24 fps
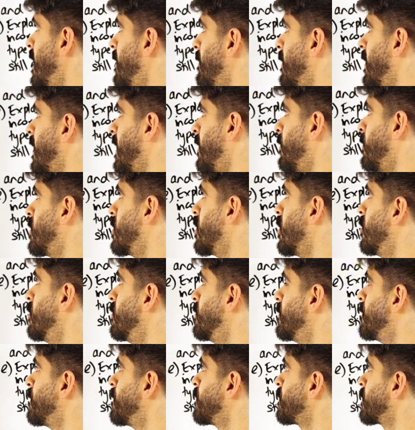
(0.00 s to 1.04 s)
But here we
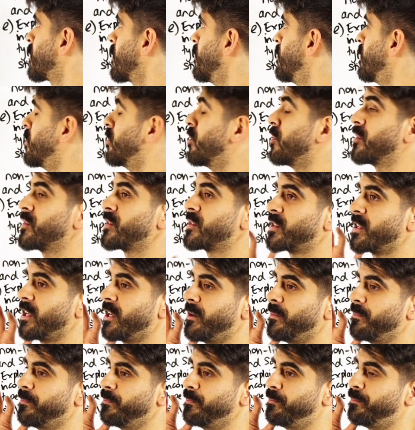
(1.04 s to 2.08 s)
go. We got
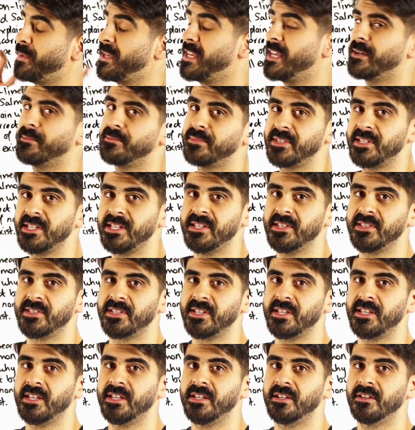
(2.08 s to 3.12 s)
some
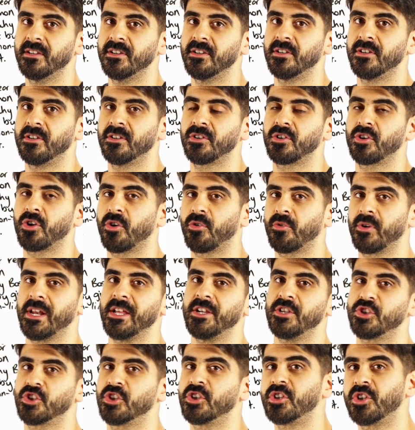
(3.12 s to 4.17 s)
PMCC
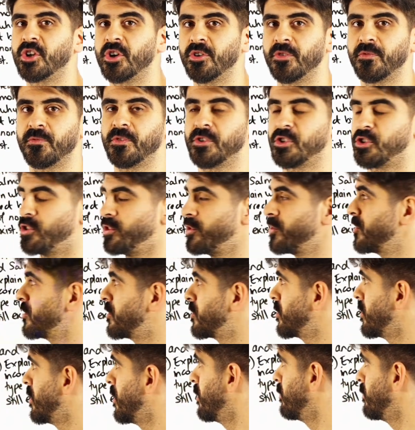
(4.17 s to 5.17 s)
correlation coefficients